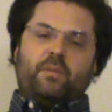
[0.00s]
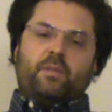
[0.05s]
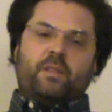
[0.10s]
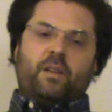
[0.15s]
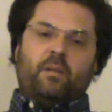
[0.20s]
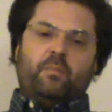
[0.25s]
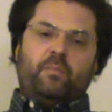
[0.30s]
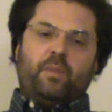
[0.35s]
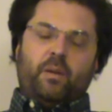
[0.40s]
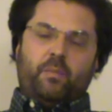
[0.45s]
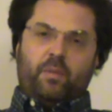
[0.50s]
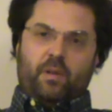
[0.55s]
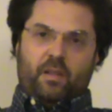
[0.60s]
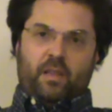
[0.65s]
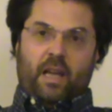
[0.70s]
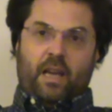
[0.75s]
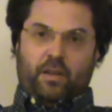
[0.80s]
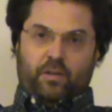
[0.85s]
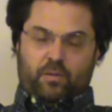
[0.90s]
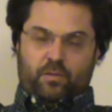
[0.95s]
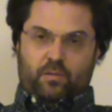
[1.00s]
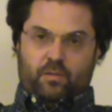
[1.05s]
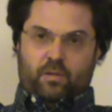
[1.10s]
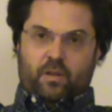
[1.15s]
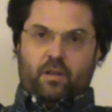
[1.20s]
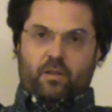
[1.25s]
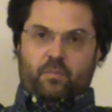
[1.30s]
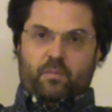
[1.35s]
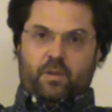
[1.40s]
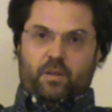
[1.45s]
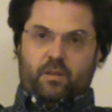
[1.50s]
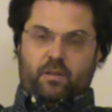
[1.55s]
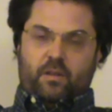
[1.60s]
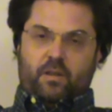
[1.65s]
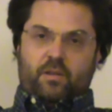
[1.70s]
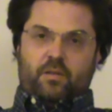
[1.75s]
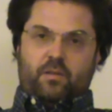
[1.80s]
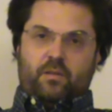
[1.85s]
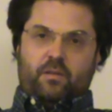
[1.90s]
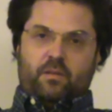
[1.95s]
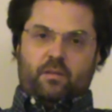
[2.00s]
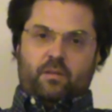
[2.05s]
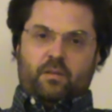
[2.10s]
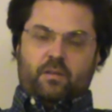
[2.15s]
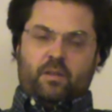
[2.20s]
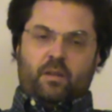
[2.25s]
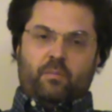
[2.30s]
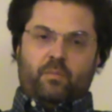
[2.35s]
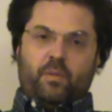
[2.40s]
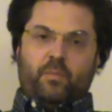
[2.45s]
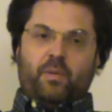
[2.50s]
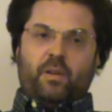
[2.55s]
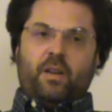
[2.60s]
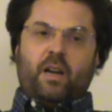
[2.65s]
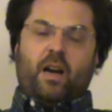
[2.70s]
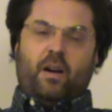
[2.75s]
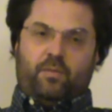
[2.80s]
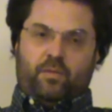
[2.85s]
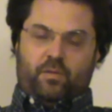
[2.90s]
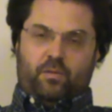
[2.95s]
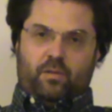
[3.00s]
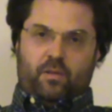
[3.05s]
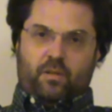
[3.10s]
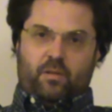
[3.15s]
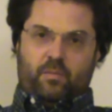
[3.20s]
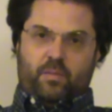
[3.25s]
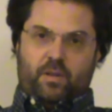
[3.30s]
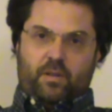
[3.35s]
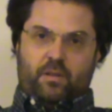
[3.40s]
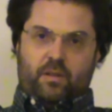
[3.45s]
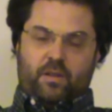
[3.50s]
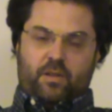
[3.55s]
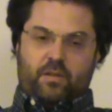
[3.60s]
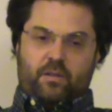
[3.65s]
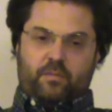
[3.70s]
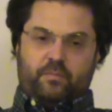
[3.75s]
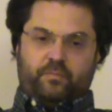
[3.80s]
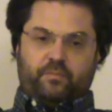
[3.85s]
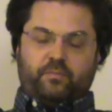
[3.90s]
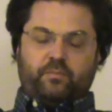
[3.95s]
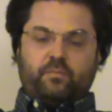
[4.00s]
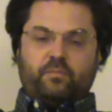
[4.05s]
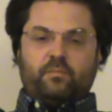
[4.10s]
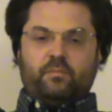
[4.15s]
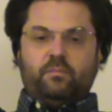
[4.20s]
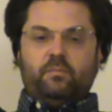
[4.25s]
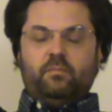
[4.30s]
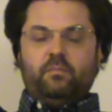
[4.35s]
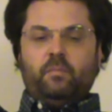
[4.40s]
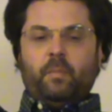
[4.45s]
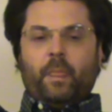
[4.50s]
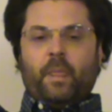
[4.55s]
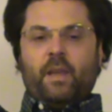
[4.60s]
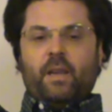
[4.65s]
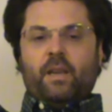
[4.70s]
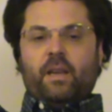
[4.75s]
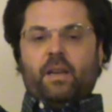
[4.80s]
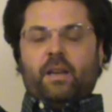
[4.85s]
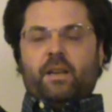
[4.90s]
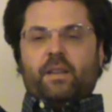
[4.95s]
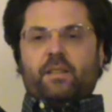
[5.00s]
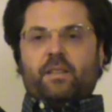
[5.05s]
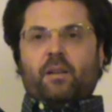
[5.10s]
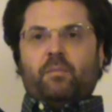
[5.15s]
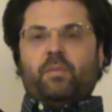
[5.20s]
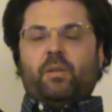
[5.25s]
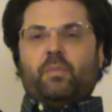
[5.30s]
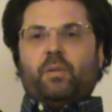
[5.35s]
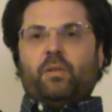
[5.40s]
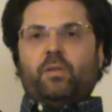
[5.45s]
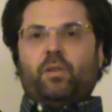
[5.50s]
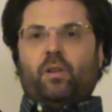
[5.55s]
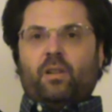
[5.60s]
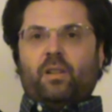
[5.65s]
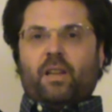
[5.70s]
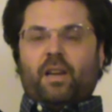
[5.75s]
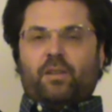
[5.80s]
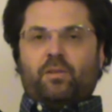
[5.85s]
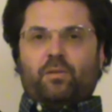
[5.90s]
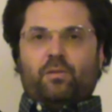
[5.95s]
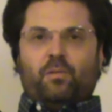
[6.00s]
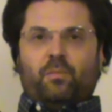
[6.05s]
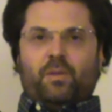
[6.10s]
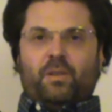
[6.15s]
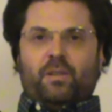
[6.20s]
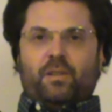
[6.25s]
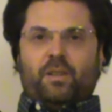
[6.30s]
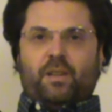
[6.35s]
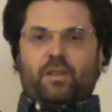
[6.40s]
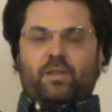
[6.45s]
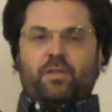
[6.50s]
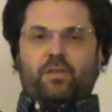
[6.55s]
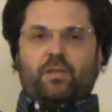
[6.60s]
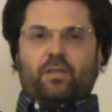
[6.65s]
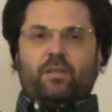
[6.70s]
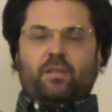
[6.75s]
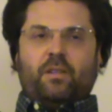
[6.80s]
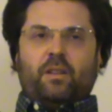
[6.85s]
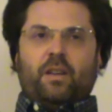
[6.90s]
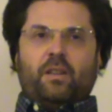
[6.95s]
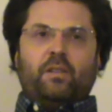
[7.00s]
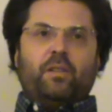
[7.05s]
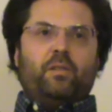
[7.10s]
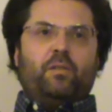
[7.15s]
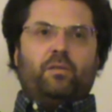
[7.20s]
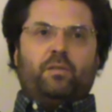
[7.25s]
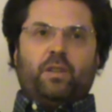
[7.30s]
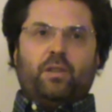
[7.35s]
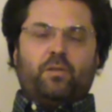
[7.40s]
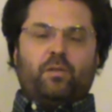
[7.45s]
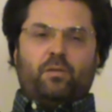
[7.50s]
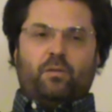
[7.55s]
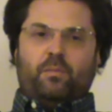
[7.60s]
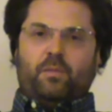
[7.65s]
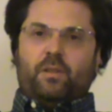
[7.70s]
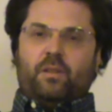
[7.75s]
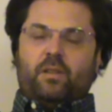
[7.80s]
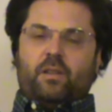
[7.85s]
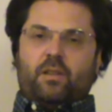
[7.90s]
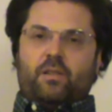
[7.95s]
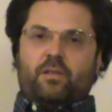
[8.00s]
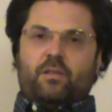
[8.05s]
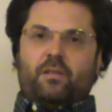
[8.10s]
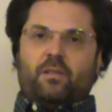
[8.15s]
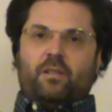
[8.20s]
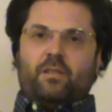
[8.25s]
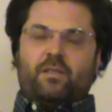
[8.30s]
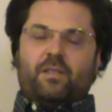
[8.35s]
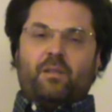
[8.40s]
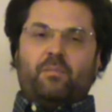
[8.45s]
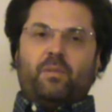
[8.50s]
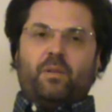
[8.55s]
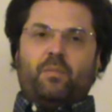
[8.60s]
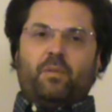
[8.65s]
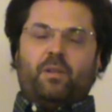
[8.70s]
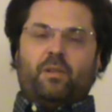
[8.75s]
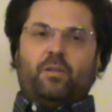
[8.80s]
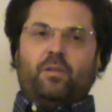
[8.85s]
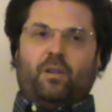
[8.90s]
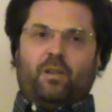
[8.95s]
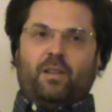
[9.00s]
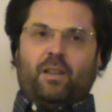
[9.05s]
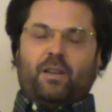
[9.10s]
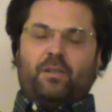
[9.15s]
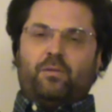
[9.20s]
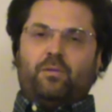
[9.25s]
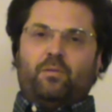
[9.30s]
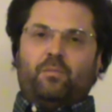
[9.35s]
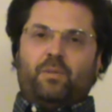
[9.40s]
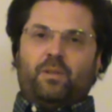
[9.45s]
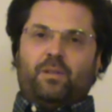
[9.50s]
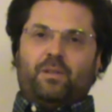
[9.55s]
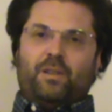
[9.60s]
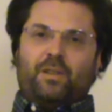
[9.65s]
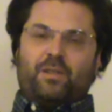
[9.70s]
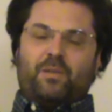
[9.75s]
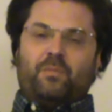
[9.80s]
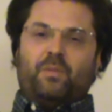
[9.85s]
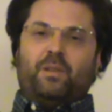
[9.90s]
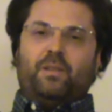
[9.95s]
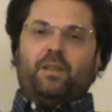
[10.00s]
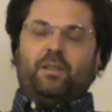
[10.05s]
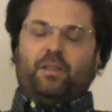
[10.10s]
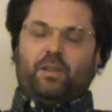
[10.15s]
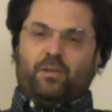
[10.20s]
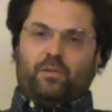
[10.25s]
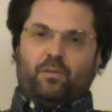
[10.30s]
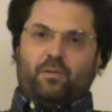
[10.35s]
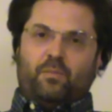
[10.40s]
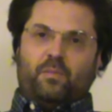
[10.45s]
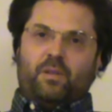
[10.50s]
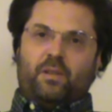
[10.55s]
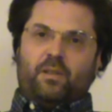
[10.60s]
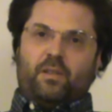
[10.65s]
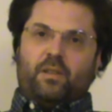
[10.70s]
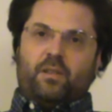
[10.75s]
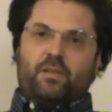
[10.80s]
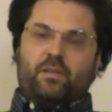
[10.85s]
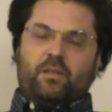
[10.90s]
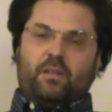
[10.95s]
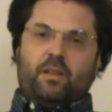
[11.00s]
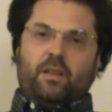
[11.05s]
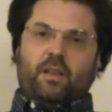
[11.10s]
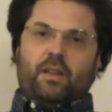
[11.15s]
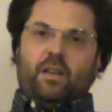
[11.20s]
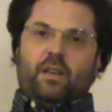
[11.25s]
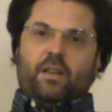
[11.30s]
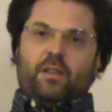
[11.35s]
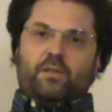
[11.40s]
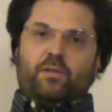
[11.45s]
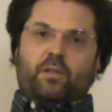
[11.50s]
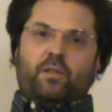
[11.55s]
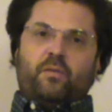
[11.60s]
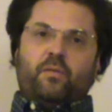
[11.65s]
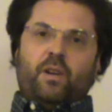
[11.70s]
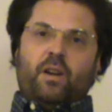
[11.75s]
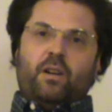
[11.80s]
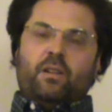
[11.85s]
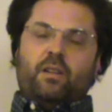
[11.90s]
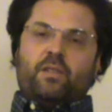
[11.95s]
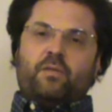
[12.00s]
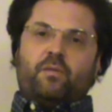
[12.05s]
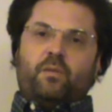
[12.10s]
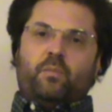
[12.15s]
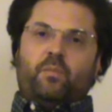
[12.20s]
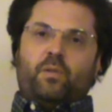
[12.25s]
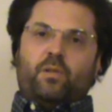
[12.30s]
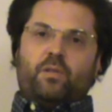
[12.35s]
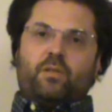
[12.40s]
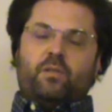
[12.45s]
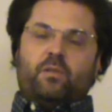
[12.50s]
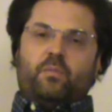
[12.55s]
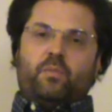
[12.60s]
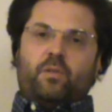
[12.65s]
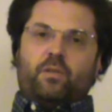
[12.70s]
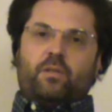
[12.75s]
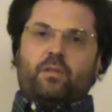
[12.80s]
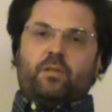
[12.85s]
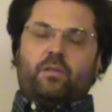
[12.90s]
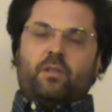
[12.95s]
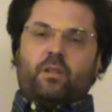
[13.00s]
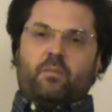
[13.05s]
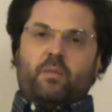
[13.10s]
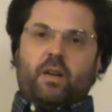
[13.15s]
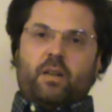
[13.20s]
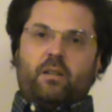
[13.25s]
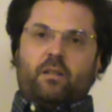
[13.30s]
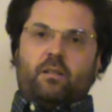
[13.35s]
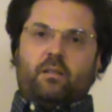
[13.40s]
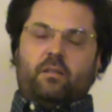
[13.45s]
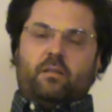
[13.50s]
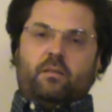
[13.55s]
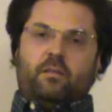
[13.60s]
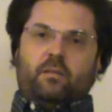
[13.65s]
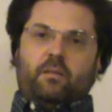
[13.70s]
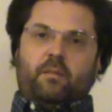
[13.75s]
Some people like to do a lot of meditation, some people have to do a lot of meditation. Some people don't like to do meditation and they don't need to do meditation. And some people don't like to do meditation but they need to do meditation. So it varies from person to person dramatically.